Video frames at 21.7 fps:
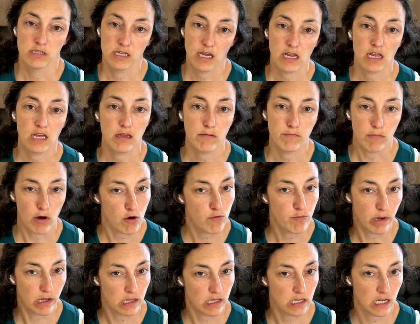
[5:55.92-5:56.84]
needing
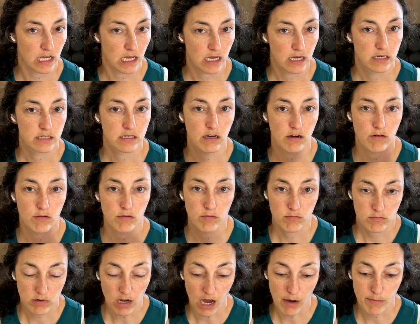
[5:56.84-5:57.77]
mobility. So
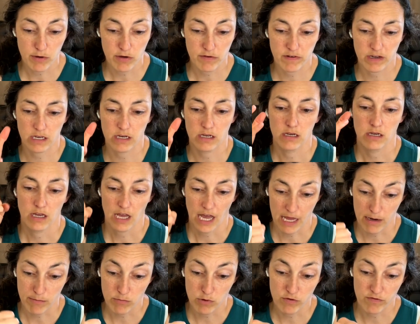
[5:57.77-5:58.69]
not moving
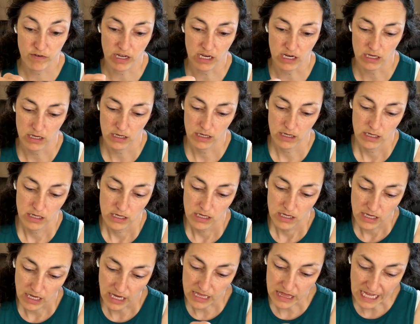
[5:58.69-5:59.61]
and moving,
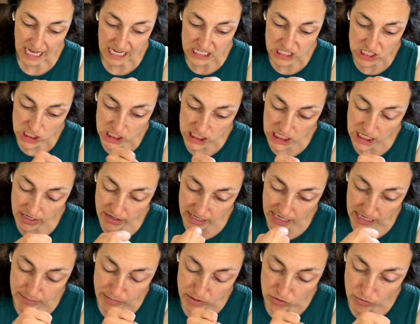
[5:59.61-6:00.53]
and that
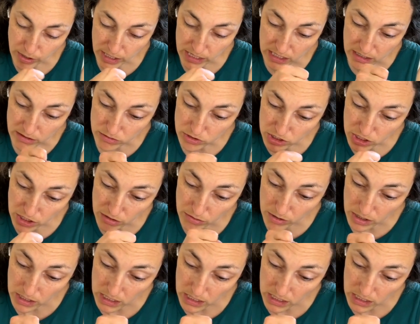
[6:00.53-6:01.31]
shearing between those two.